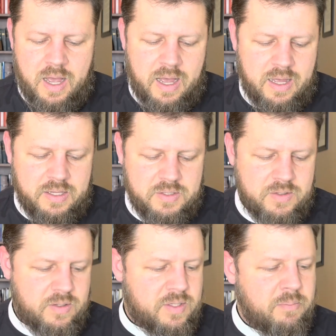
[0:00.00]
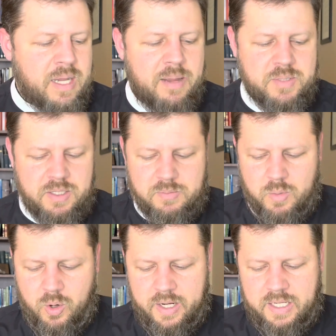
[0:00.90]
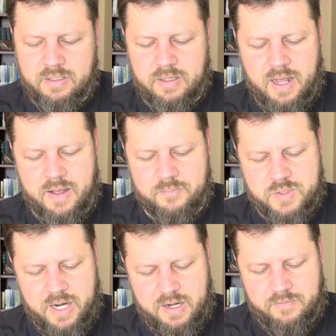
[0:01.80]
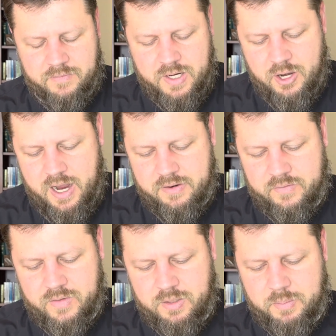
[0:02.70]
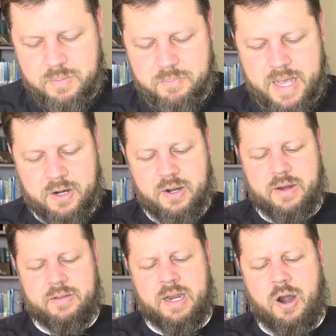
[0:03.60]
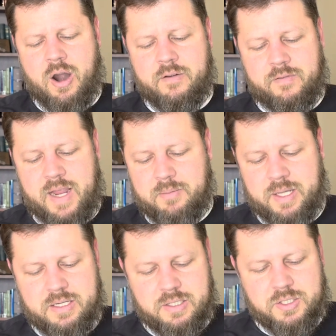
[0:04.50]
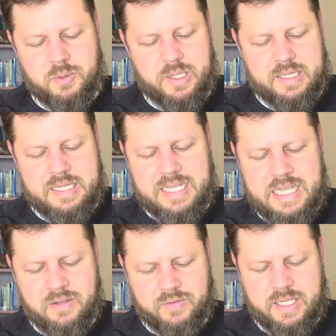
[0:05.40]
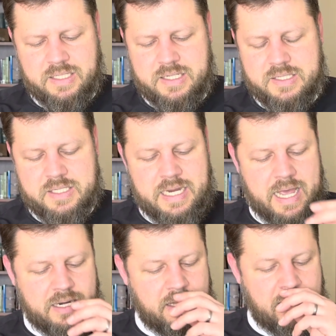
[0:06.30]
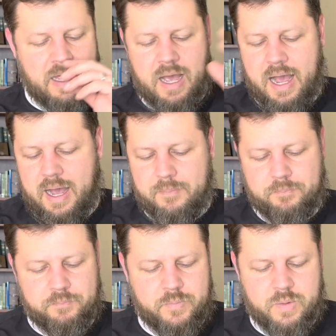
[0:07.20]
uh, sometimes in the morning. I'm um, trying to figure out if it'll be better in our family to do it the evening instead. Um,